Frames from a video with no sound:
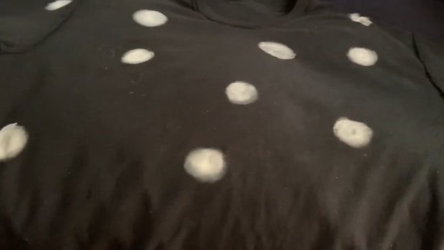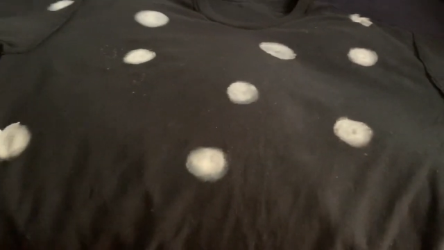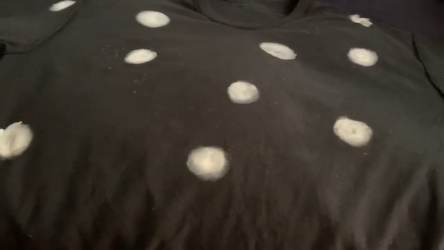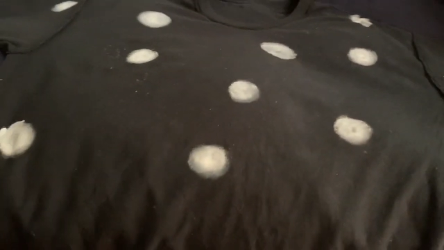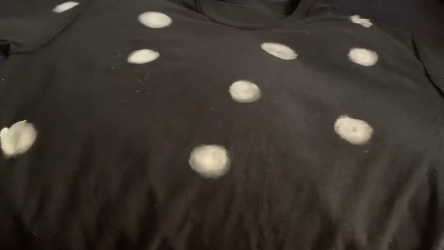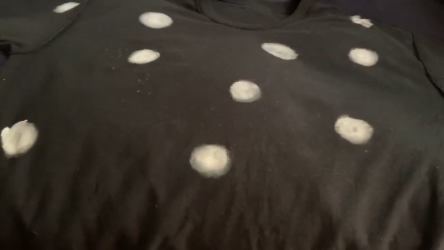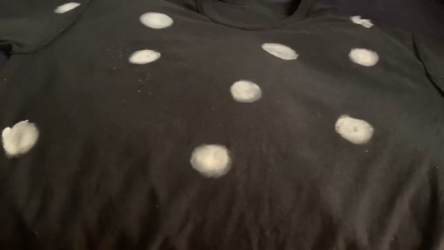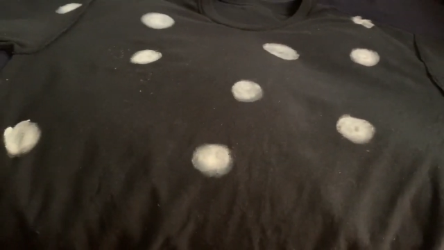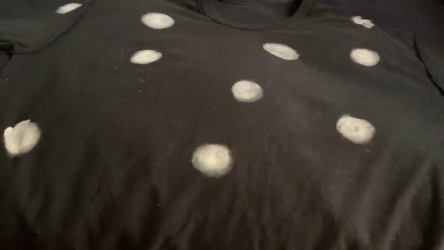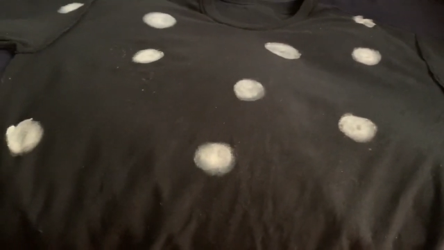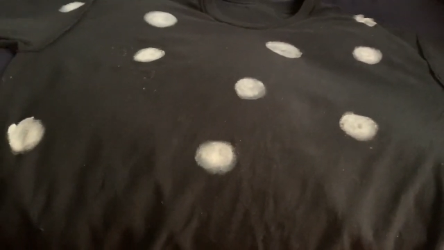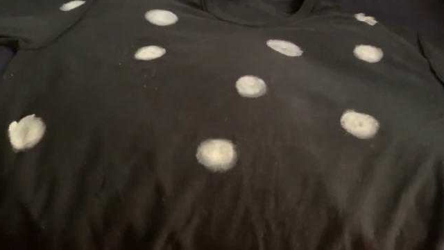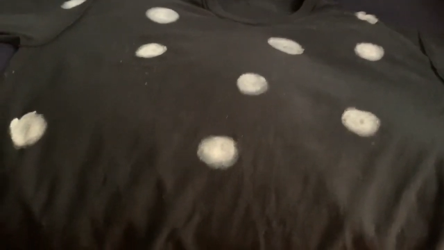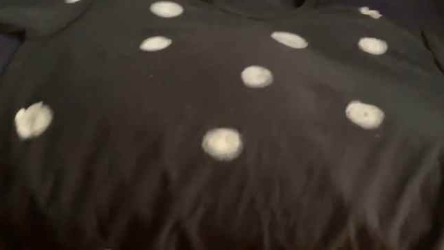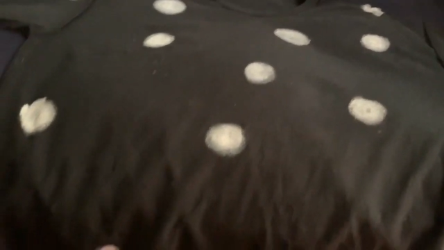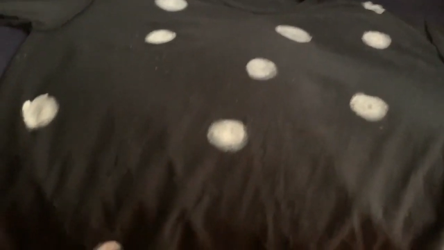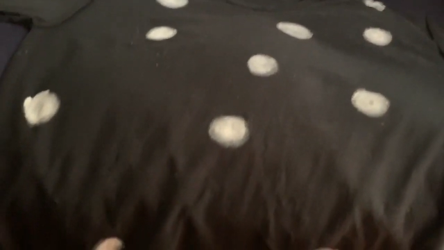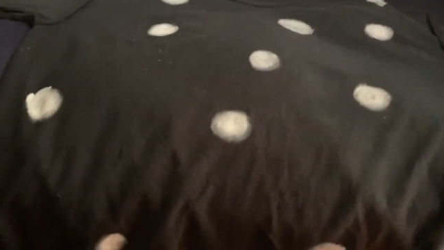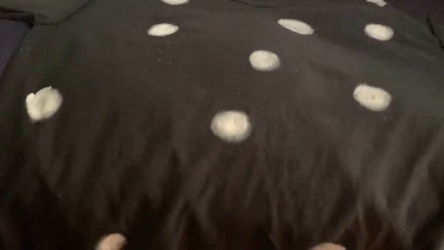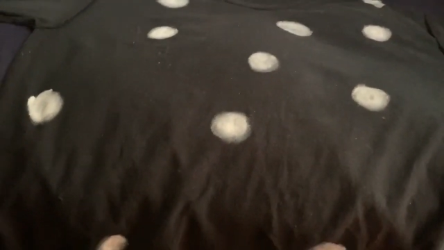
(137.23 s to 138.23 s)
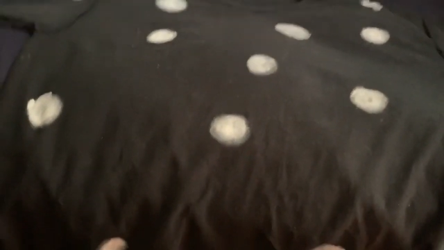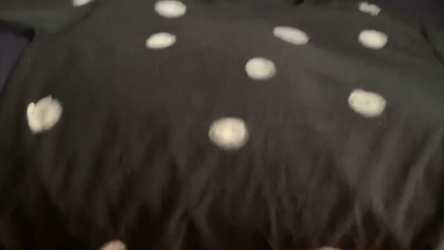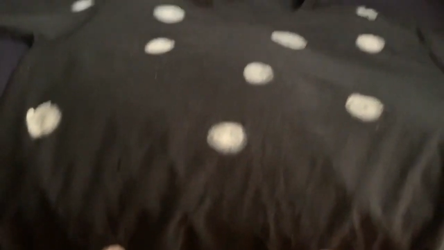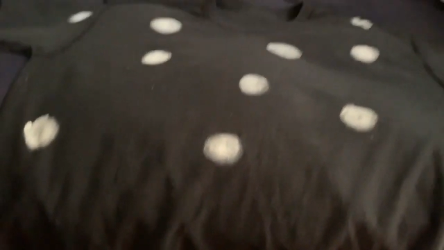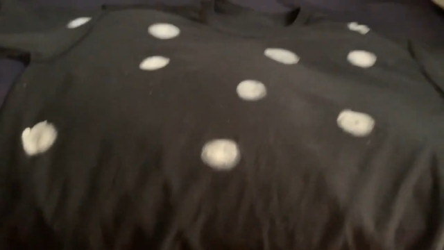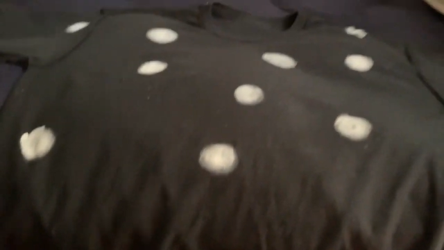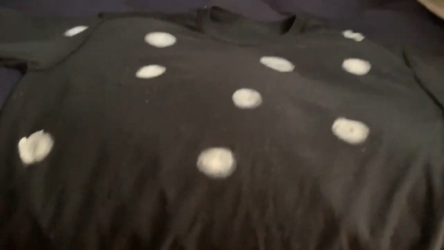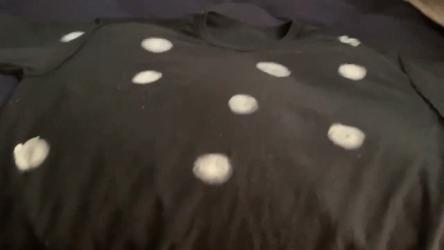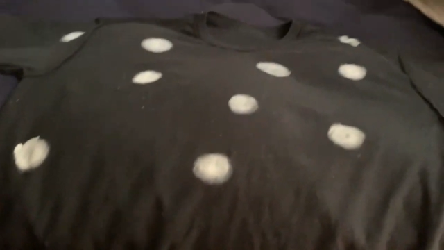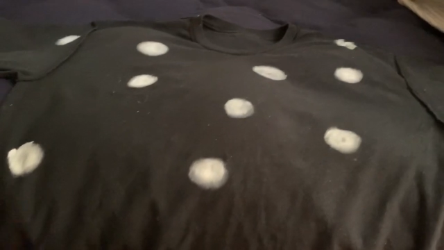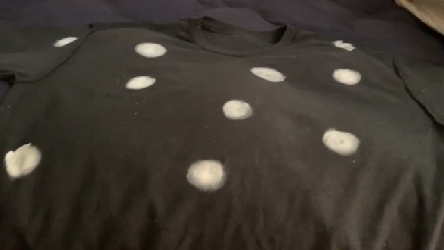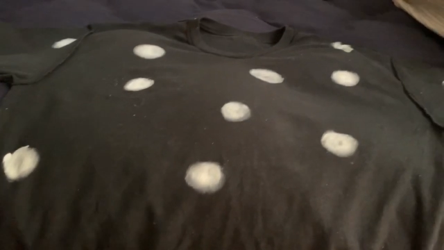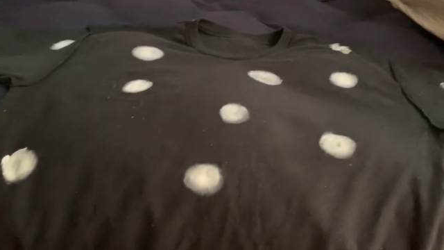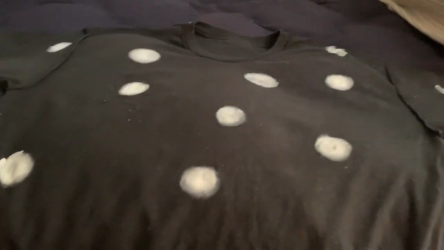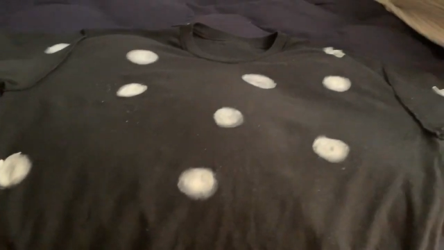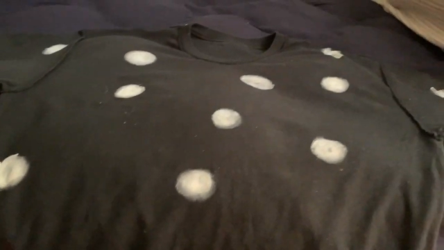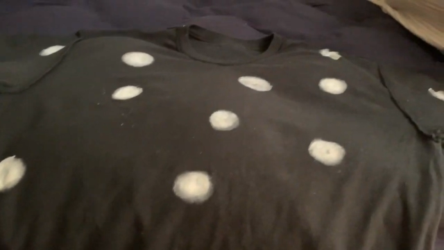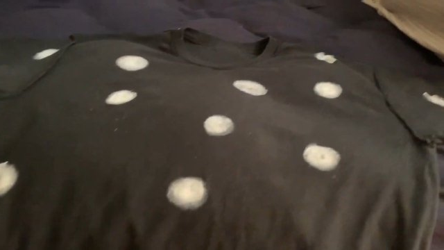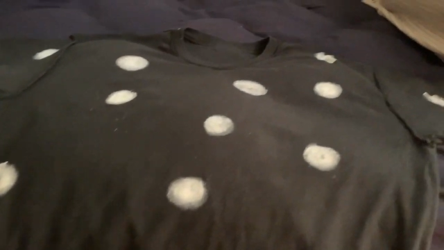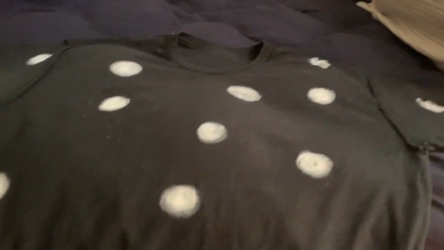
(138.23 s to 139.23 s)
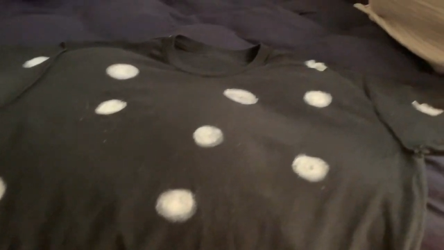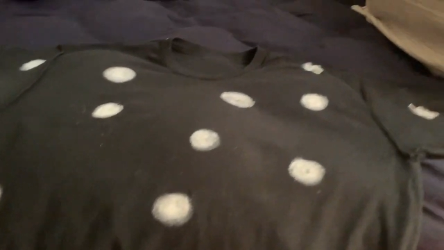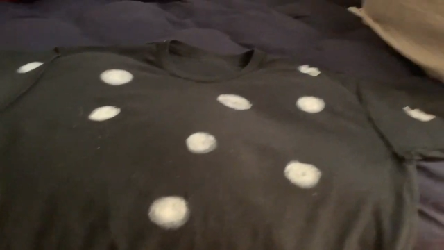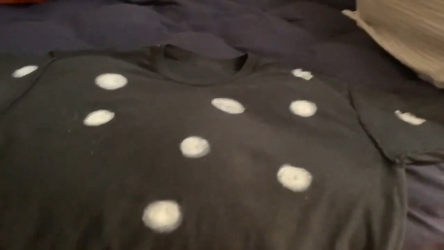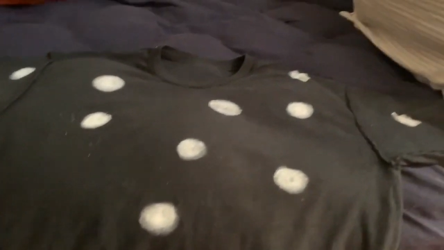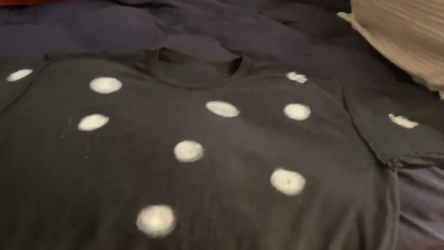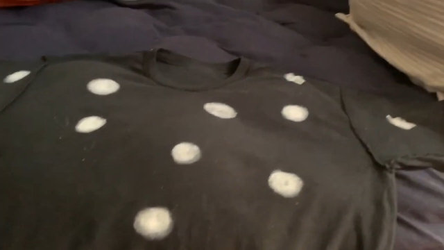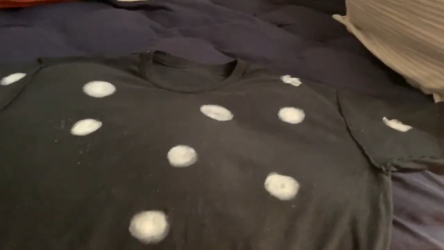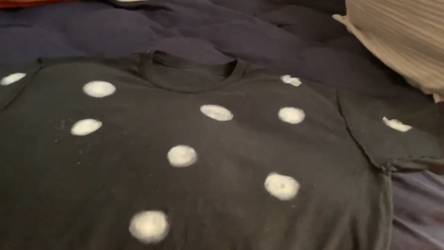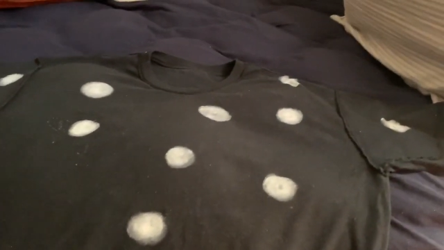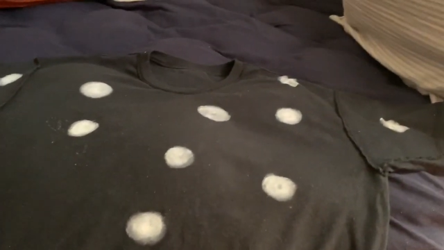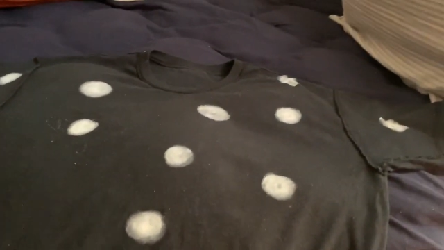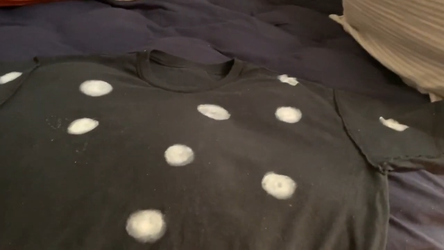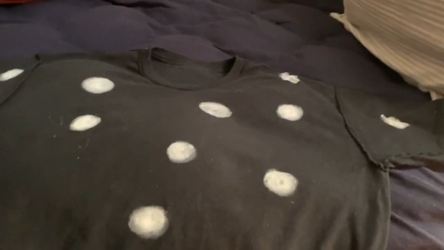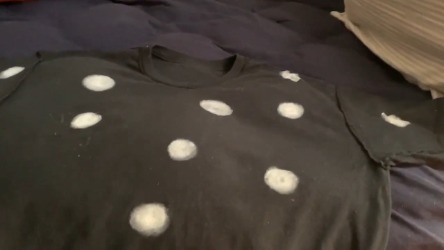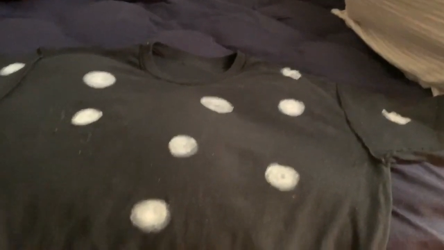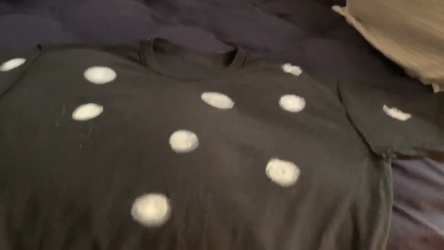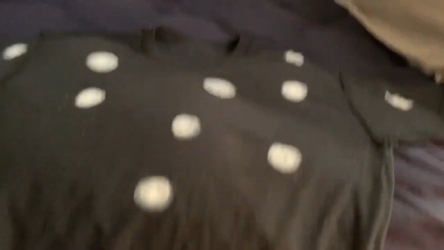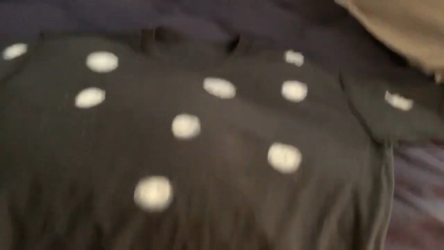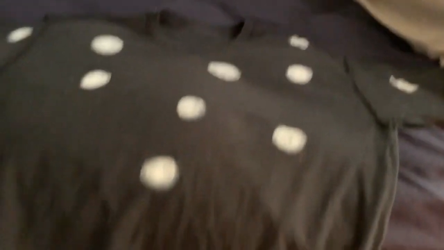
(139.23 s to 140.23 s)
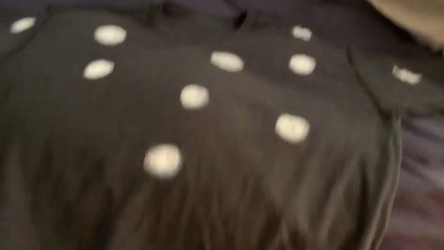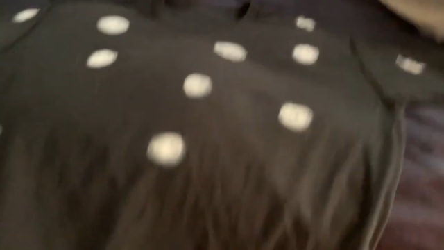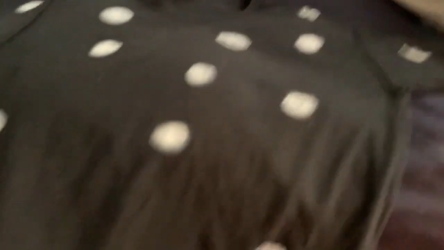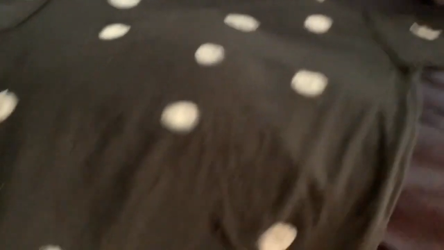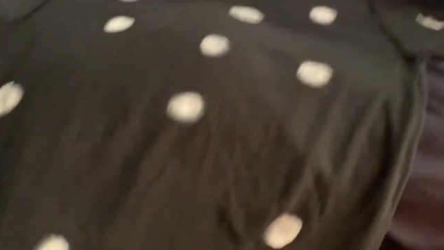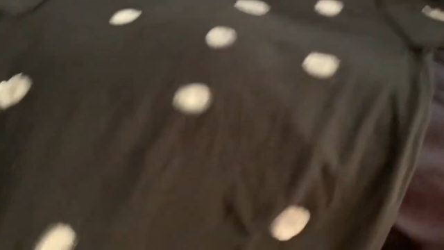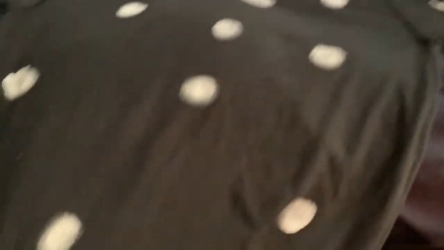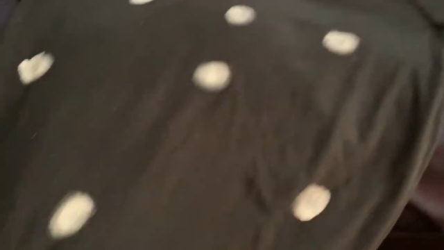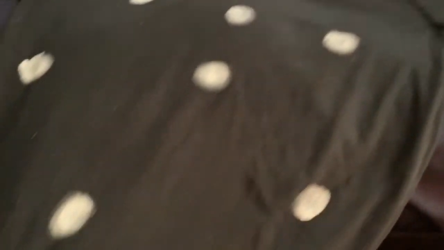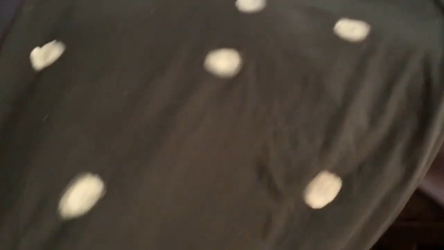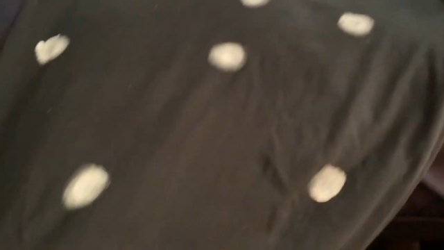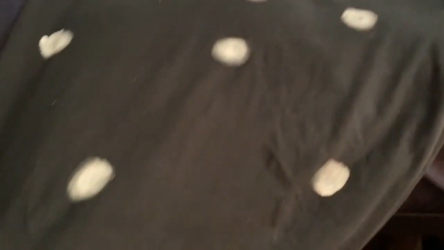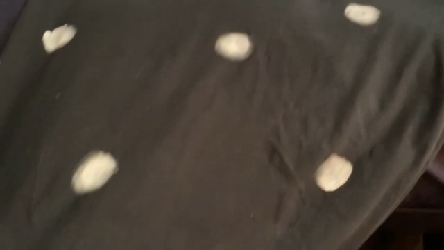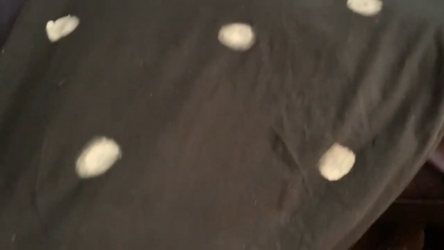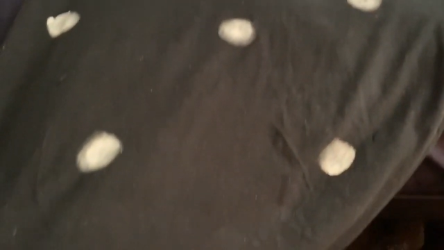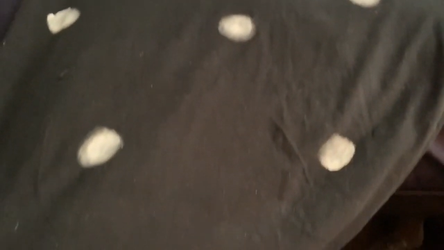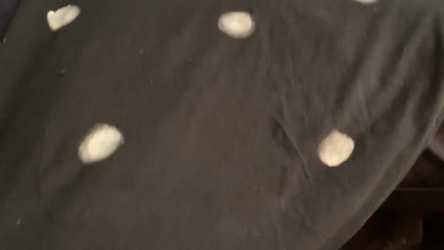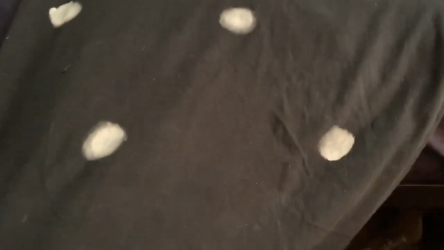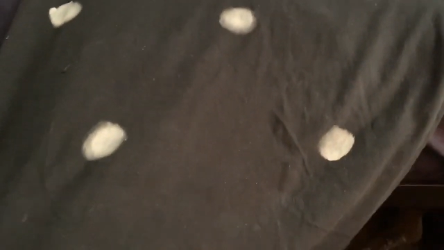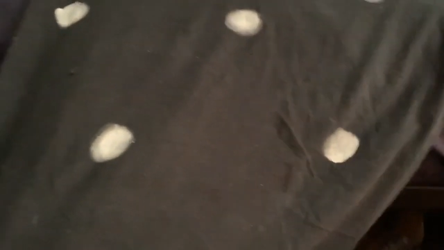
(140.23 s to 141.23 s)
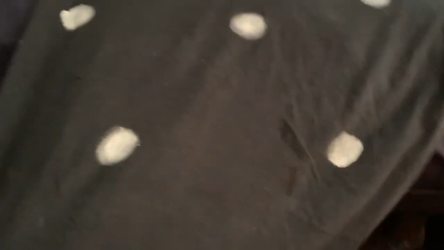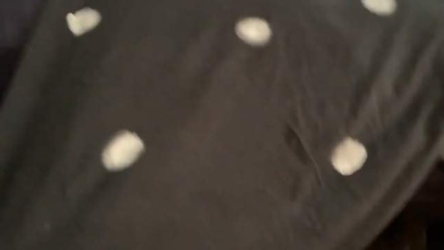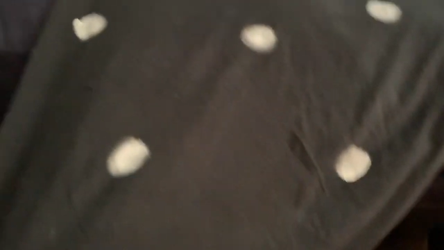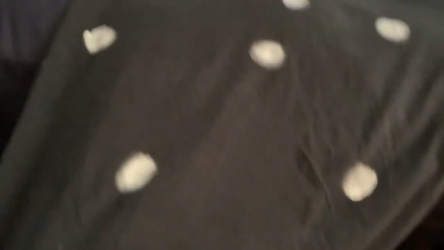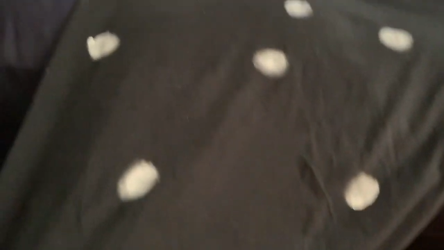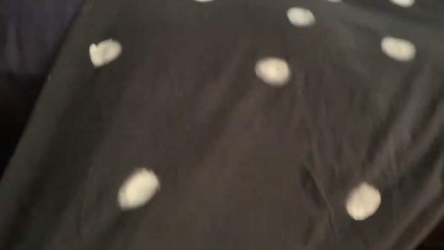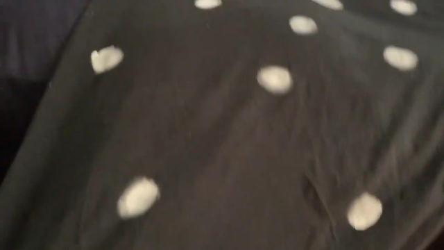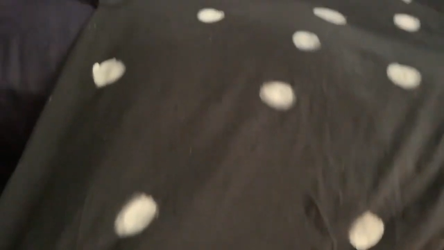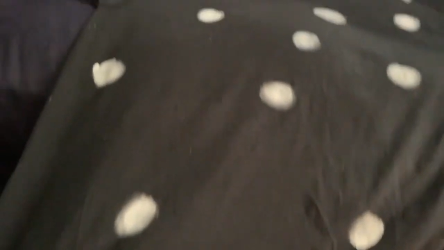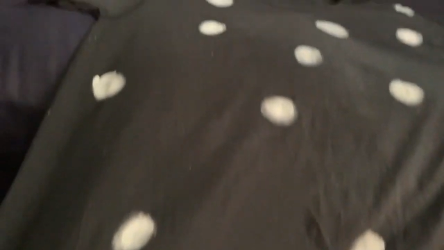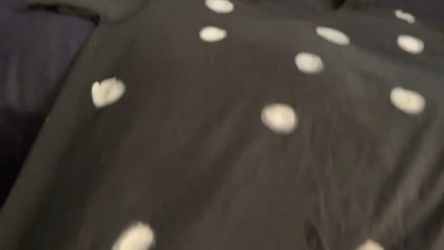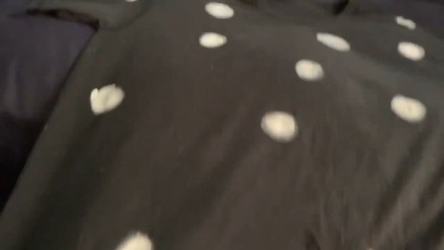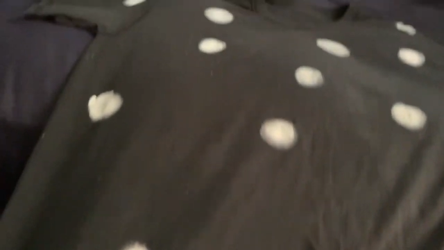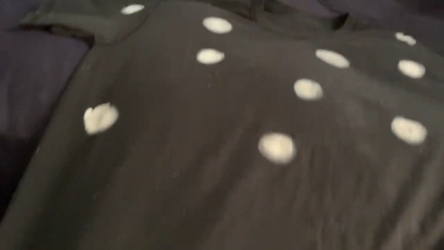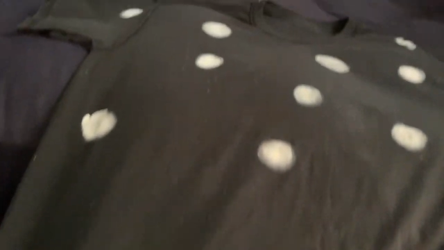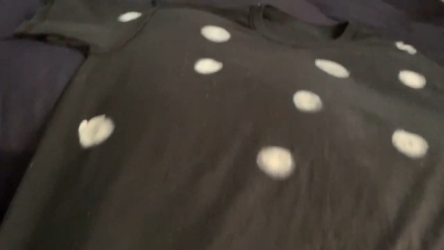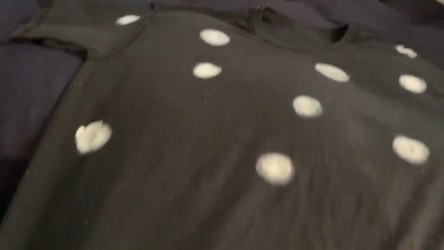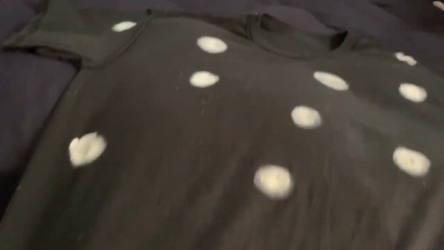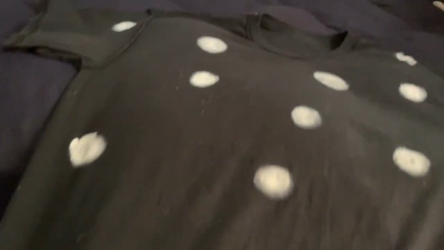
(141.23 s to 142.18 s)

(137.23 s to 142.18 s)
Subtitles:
No face is visible, so there are no lips to read.